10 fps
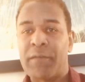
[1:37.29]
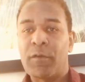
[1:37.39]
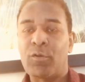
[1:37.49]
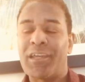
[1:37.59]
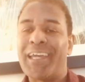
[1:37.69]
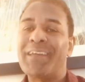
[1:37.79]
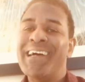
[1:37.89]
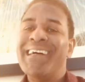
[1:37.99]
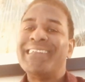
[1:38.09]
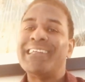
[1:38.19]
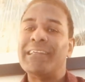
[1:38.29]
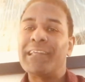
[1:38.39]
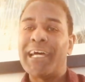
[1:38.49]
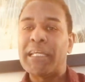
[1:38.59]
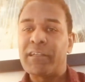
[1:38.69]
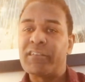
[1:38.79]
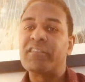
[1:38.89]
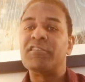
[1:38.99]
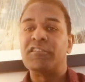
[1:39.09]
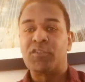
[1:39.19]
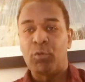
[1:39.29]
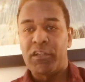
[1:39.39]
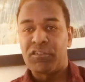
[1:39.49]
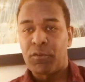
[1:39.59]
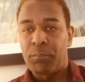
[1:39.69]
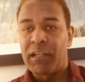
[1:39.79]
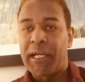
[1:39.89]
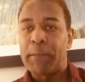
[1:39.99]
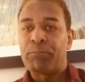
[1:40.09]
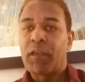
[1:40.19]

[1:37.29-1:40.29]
Okay, tonight is a situational play.